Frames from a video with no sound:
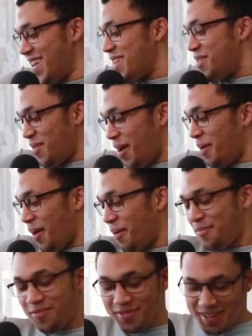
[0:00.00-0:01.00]

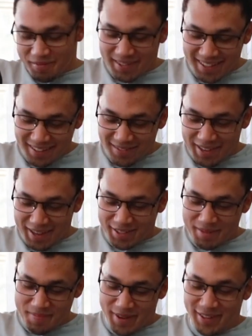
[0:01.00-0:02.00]
No, I'm still flesh
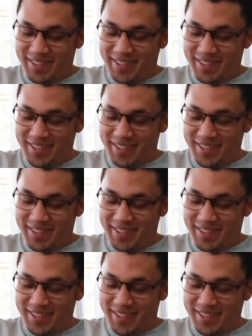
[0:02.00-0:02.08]
and bone.